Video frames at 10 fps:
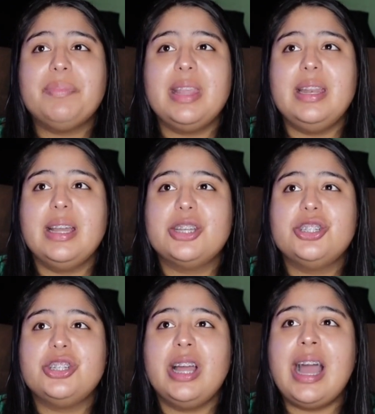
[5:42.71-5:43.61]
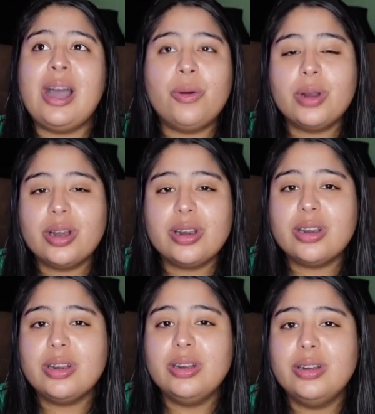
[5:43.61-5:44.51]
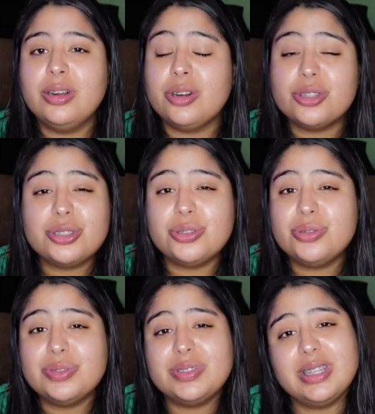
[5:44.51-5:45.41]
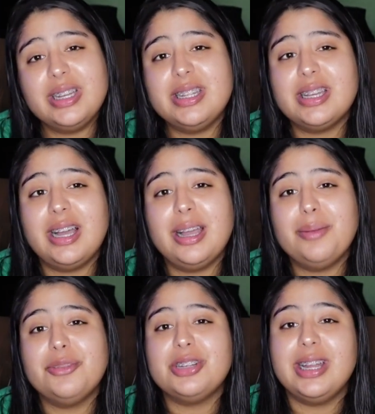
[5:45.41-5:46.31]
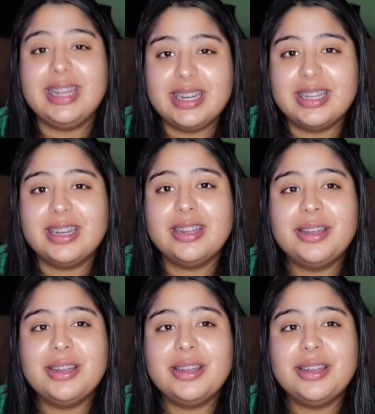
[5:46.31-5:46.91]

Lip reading: an extra hour or two of study time, which I needed.